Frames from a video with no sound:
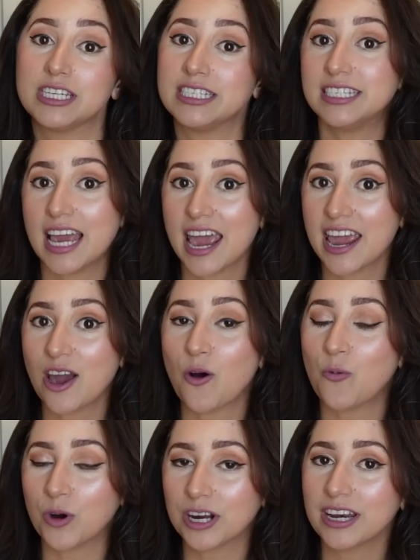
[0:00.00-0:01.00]

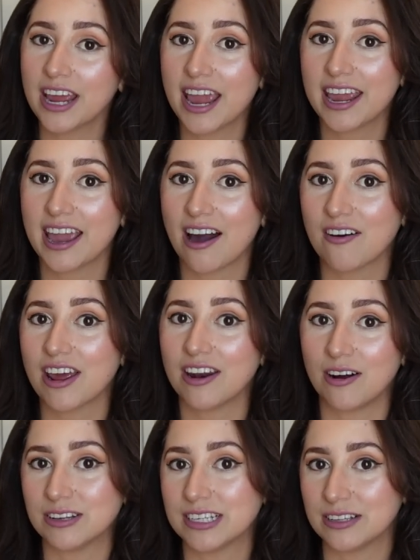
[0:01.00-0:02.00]
Today, we're gonna hang out
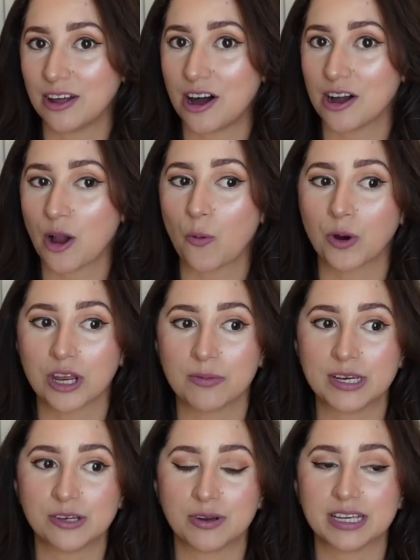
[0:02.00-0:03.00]
and all day long, we're gonna
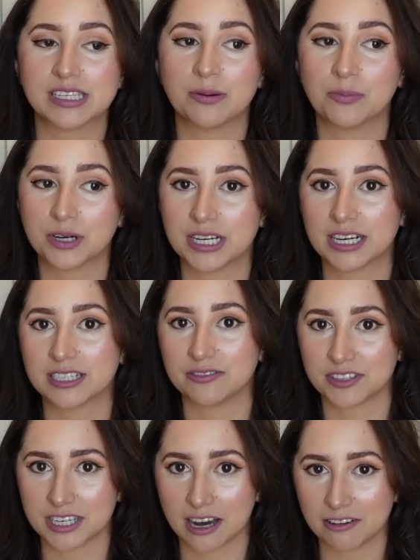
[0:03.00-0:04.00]
be doing some
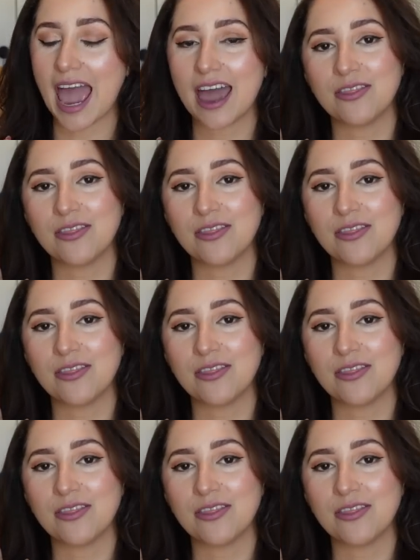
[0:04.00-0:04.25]
productive stuff.